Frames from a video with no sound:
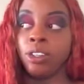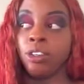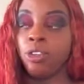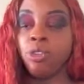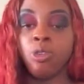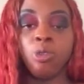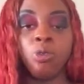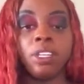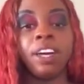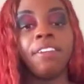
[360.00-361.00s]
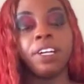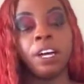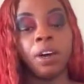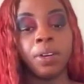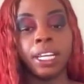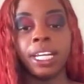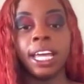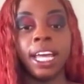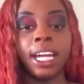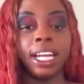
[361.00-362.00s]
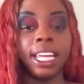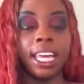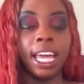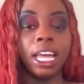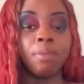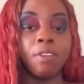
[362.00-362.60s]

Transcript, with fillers: you never gonna get ahead of the game